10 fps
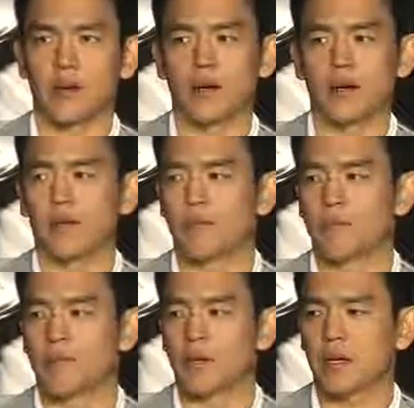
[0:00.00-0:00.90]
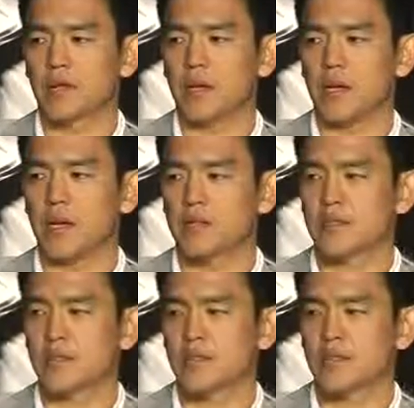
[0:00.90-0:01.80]
and that has
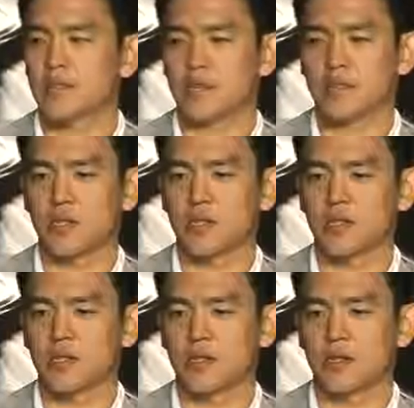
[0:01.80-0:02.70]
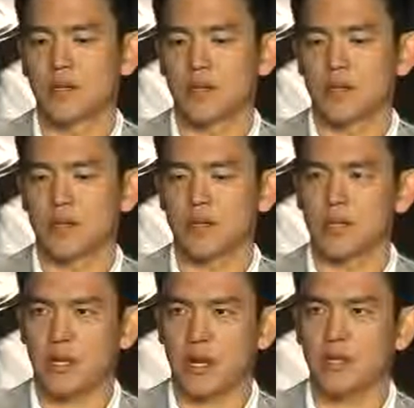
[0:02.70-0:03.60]
to do with JJ's
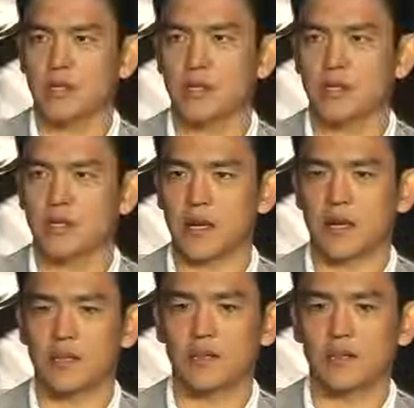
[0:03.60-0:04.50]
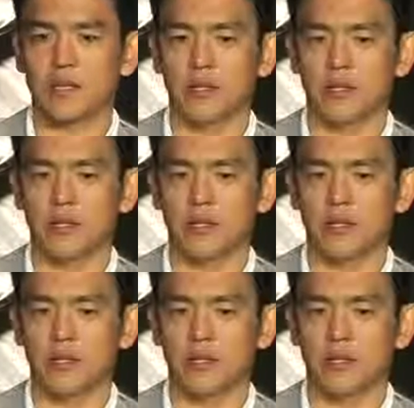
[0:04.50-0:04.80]
personality and style.